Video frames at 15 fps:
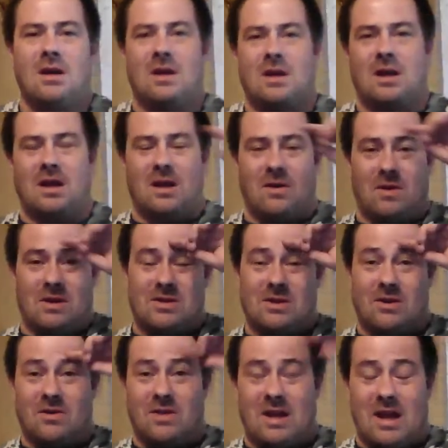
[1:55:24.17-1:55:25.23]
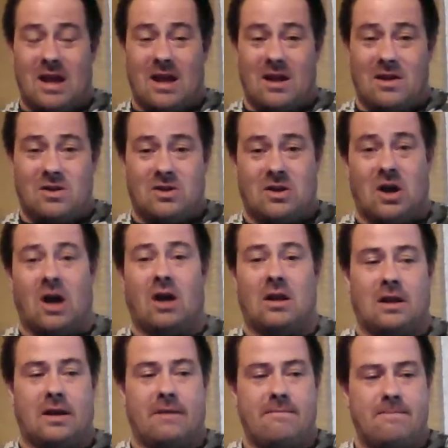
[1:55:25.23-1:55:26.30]
Anyway, so they had
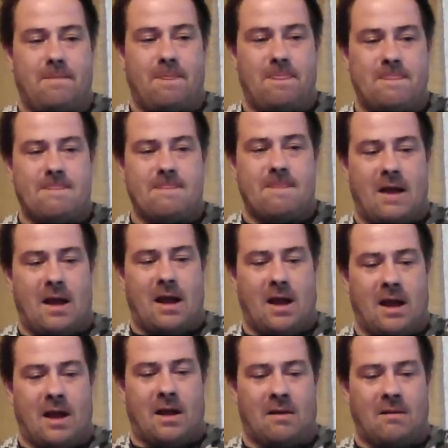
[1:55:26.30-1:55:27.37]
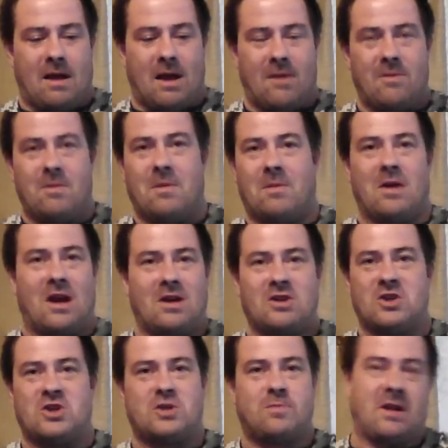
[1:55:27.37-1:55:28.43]
Gauntlet, and I remember I
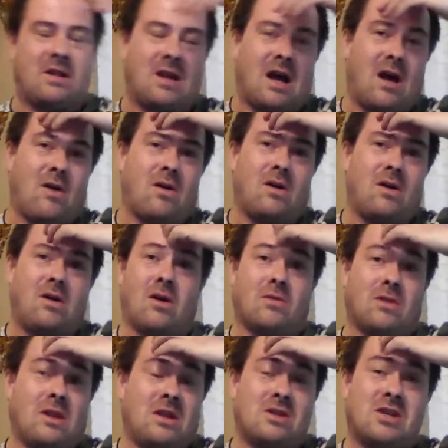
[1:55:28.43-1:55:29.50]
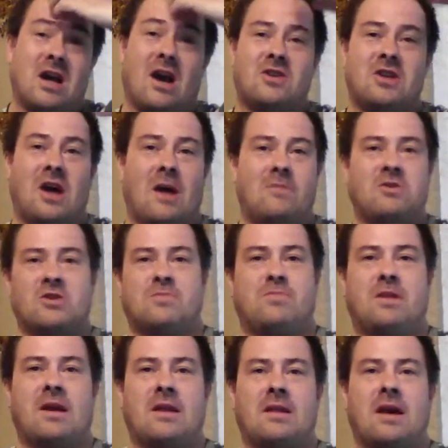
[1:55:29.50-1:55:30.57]
just spent the entire time just
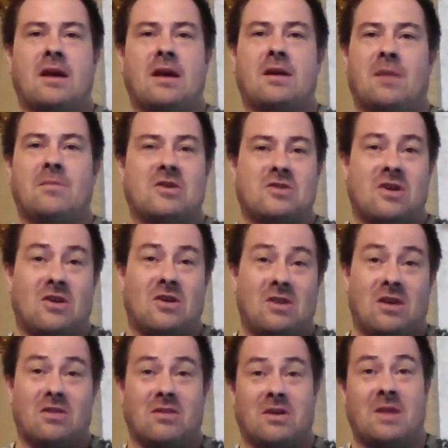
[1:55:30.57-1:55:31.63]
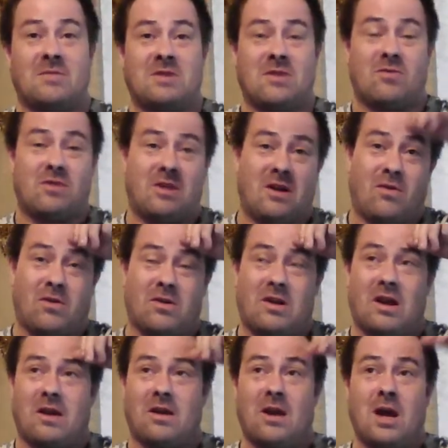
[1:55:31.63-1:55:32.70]
playing that game because all the other games that were there were
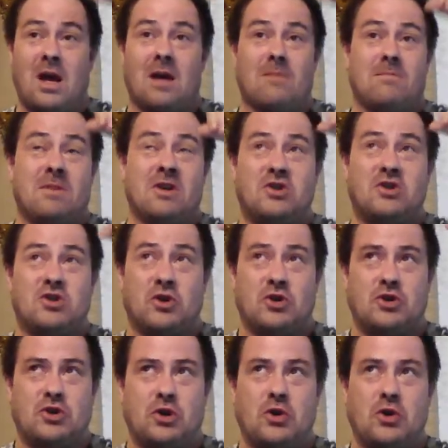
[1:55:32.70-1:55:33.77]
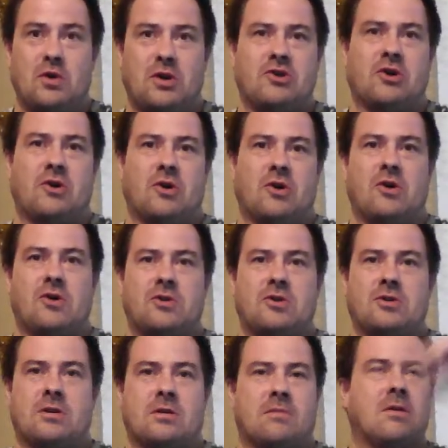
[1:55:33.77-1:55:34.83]
like Mister Do Returns
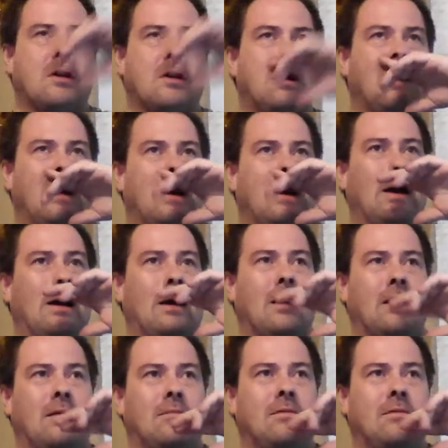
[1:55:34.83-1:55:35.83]
and uh,